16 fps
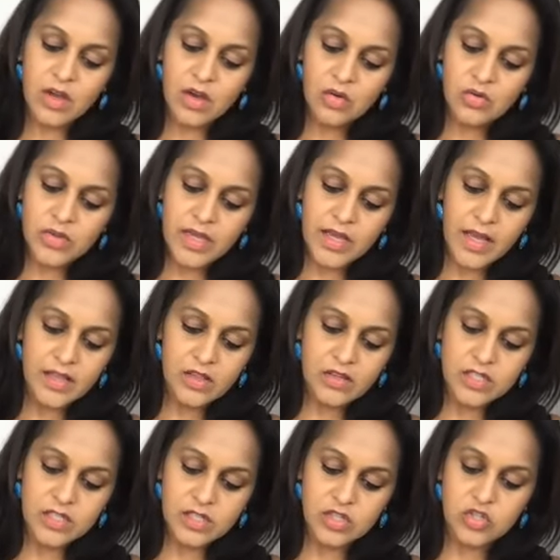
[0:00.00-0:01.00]
oh, like I
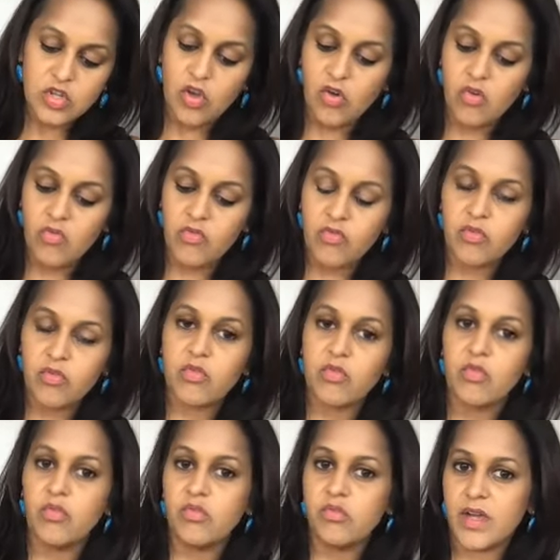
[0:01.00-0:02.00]
looked at the
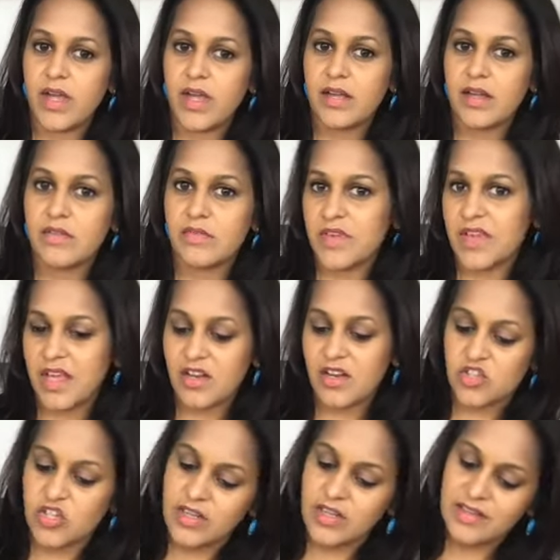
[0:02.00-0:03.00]
tofu and vegan
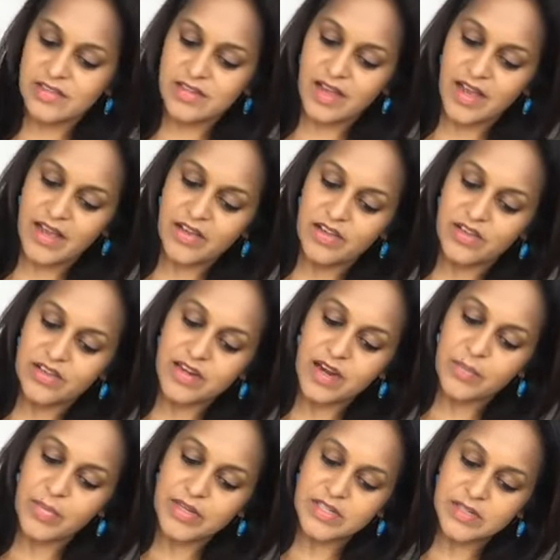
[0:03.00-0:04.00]
cheese aisle and I
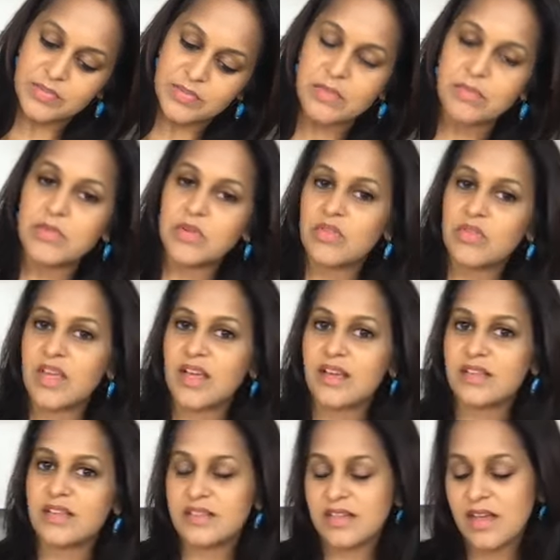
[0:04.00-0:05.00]
picked up some new
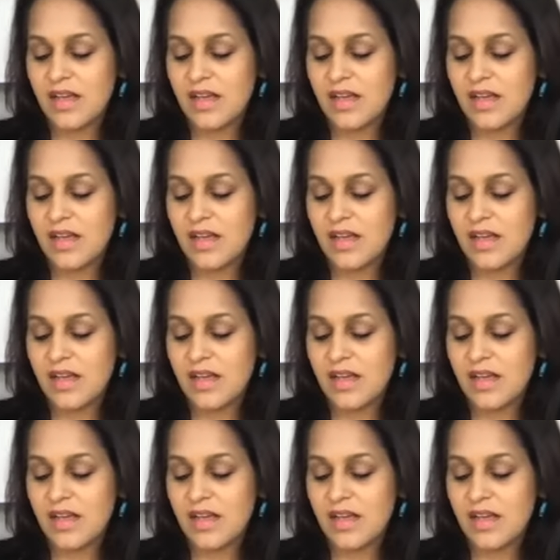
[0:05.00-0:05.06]
things.